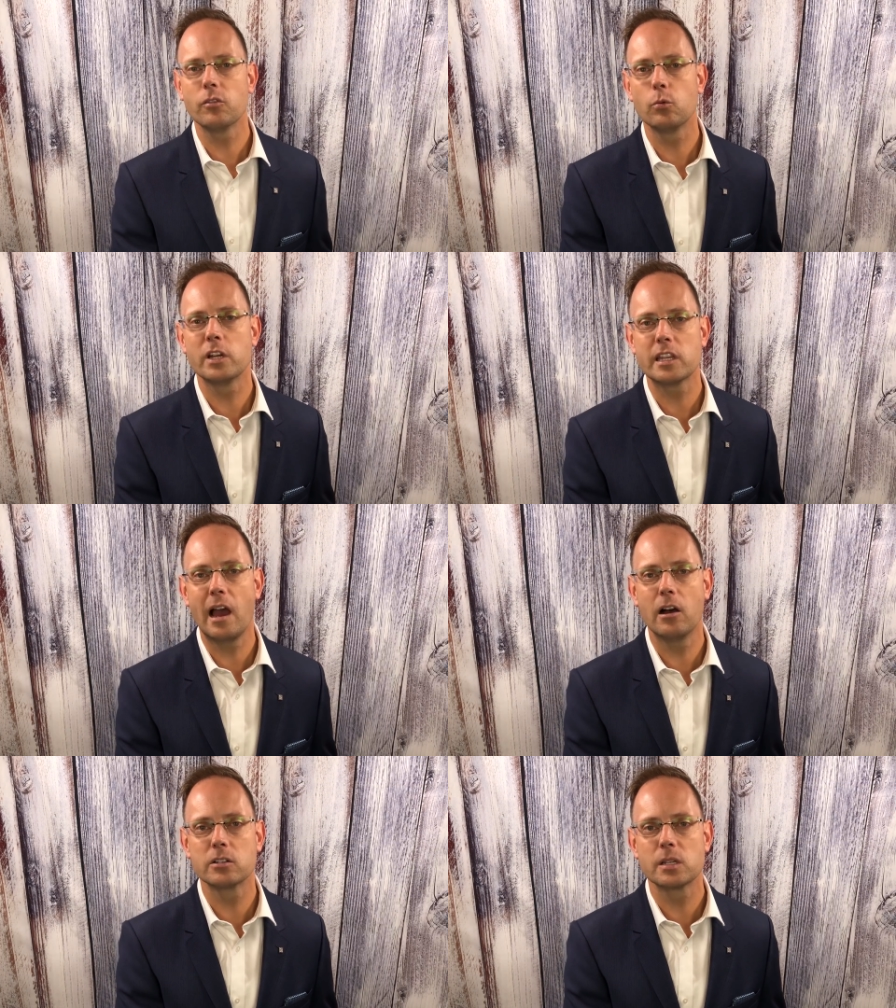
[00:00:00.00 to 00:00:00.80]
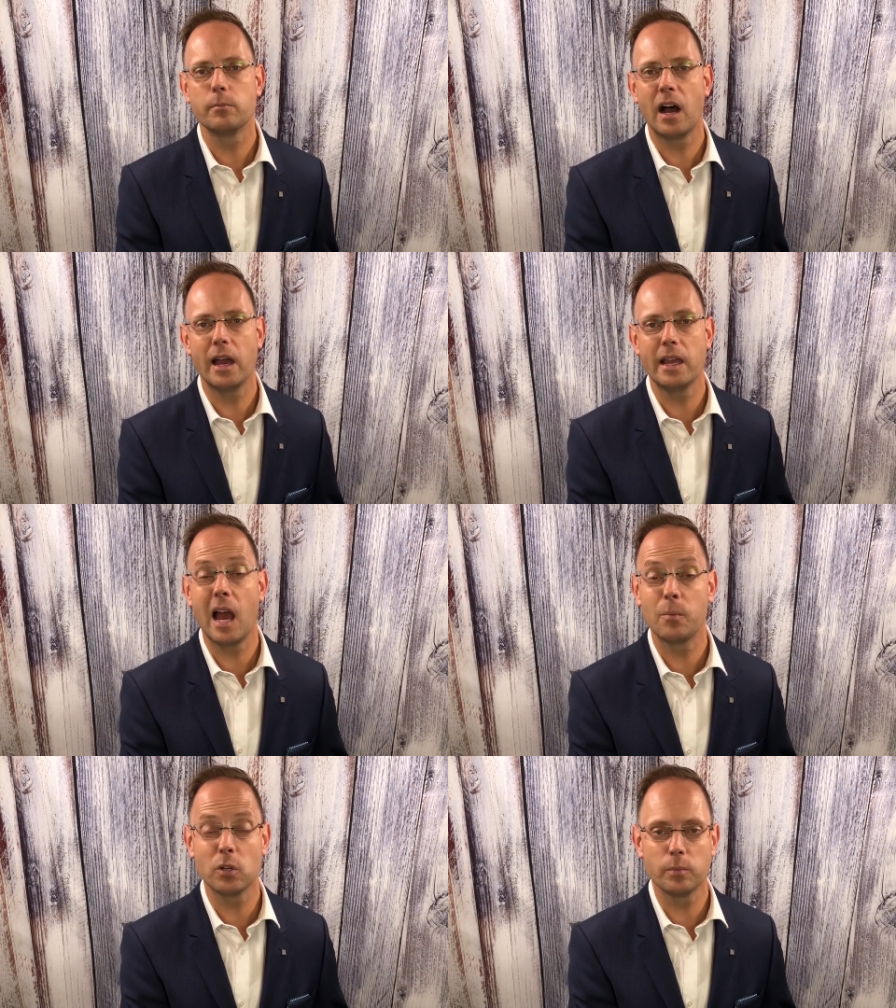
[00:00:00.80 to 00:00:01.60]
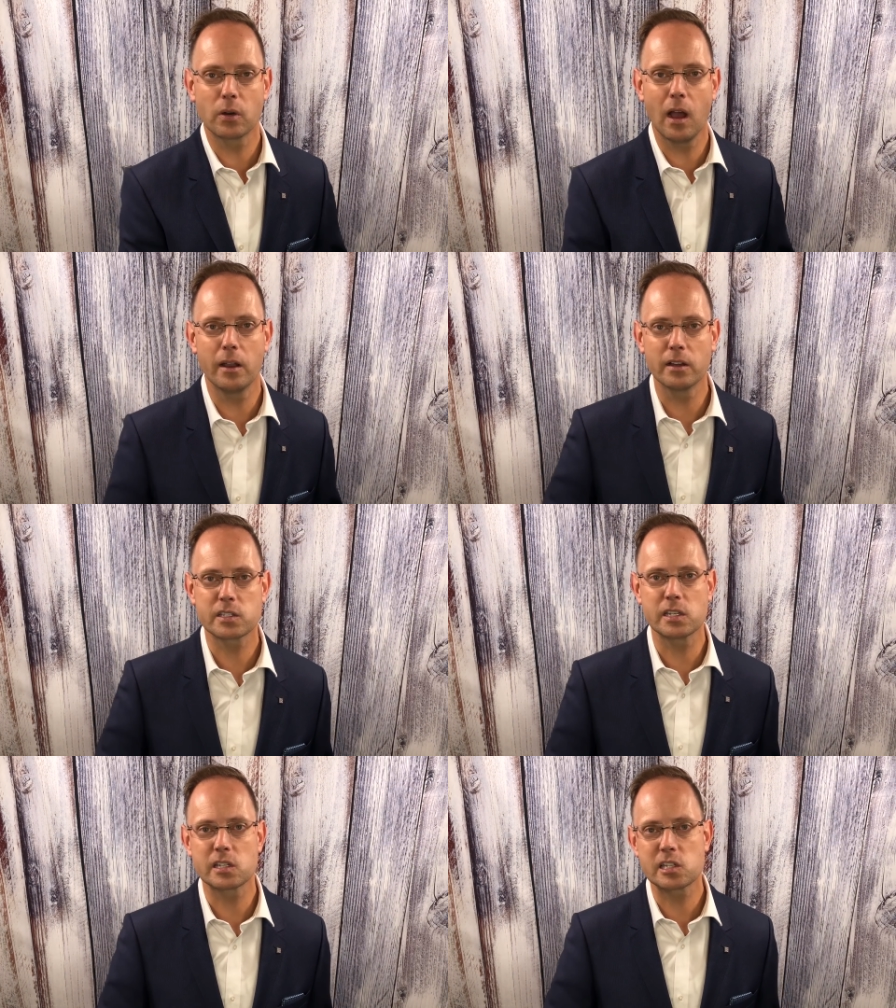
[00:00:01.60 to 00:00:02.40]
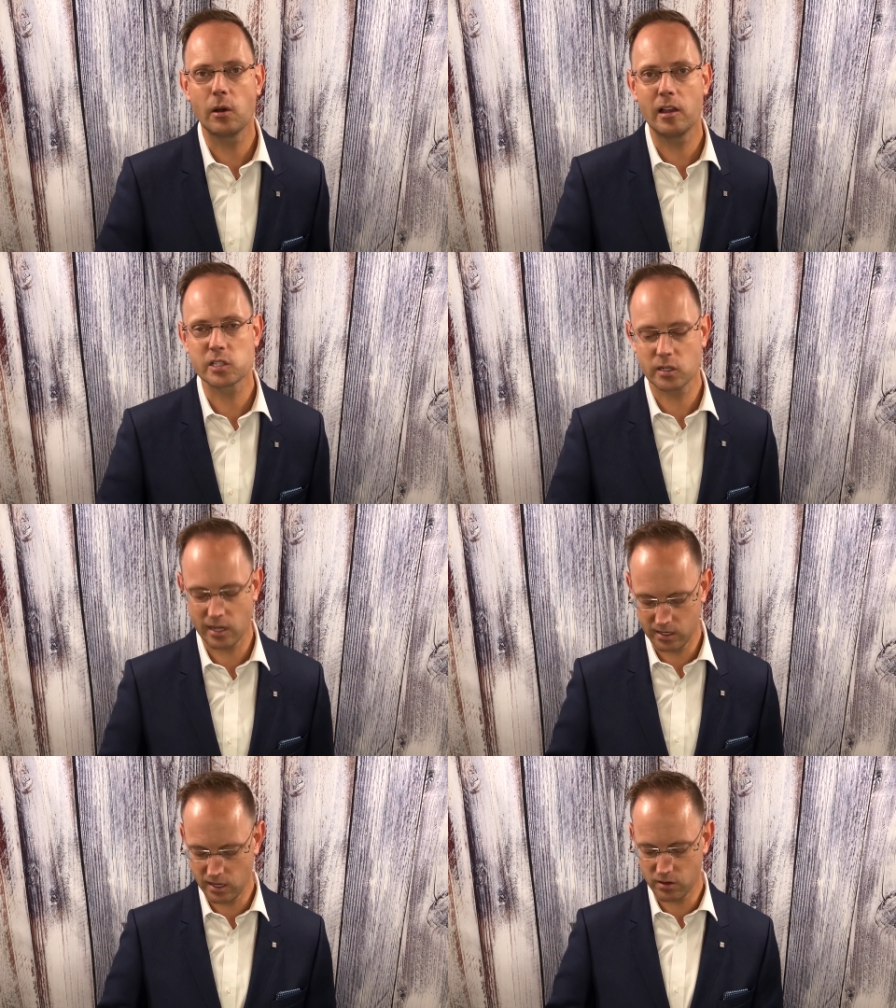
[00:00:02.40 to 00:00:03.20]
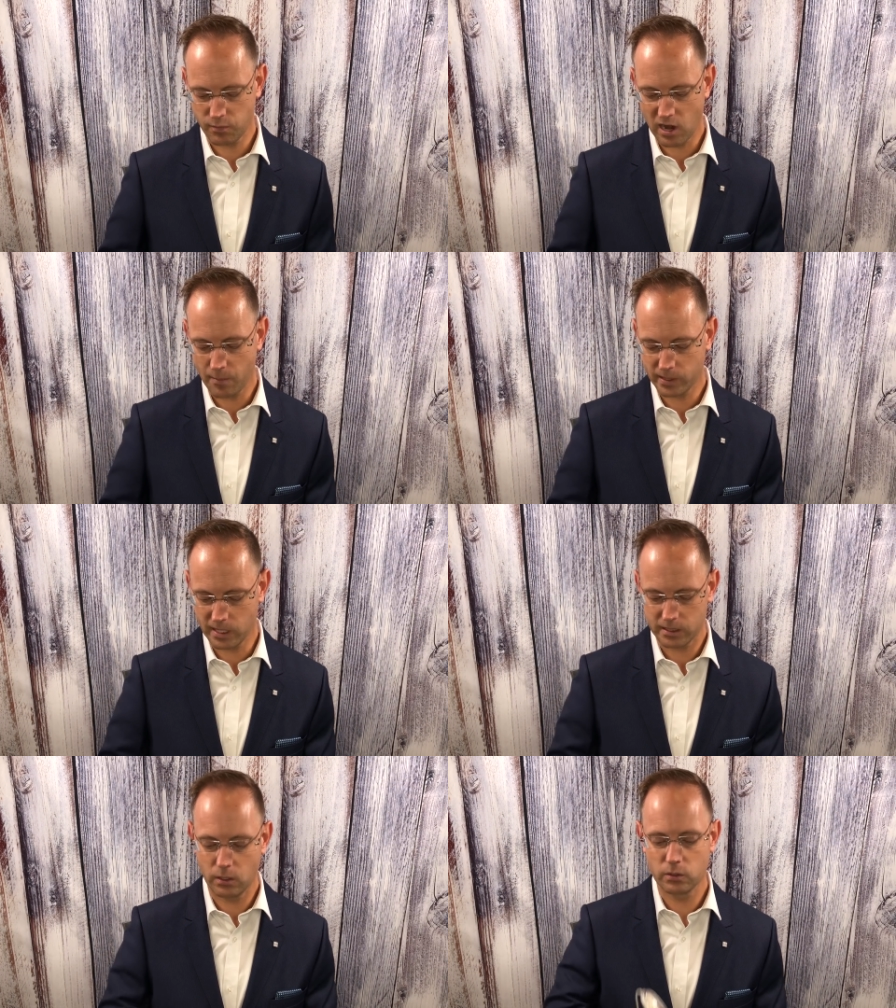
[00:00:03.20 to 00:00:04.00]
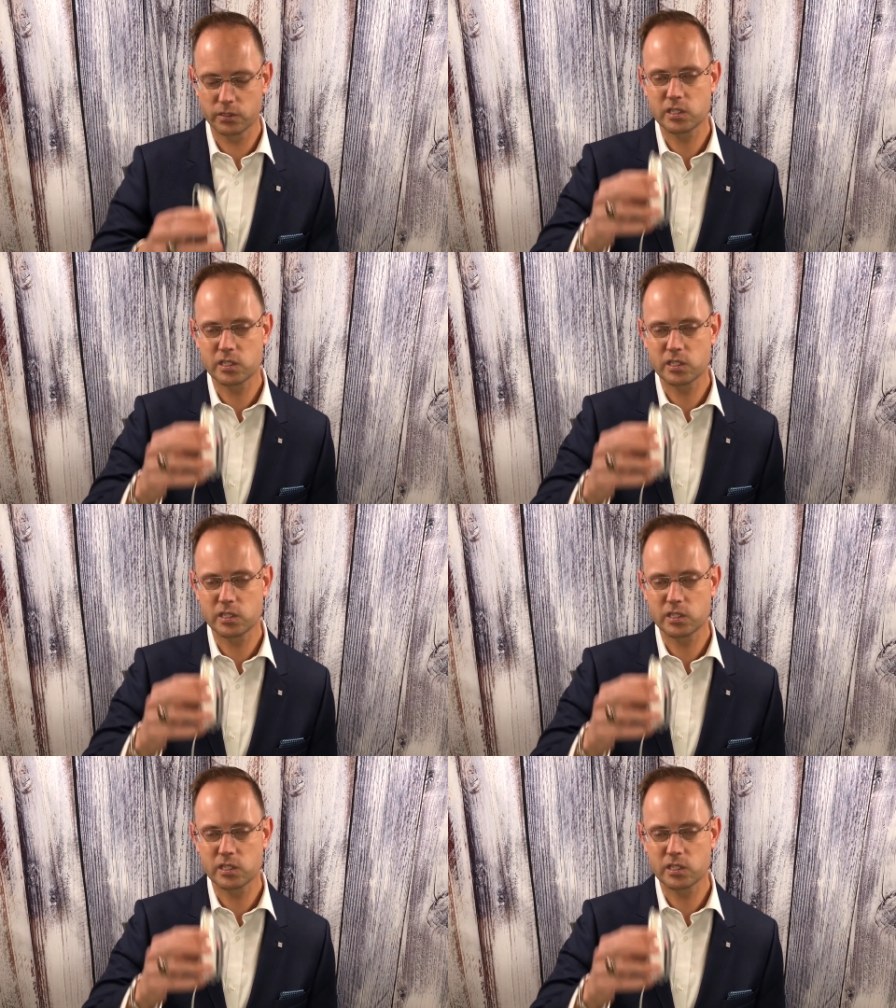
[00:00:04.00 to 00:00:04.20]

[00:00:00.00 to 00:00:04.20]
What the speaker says: without my Apple products. And so I also got another prop. I got the old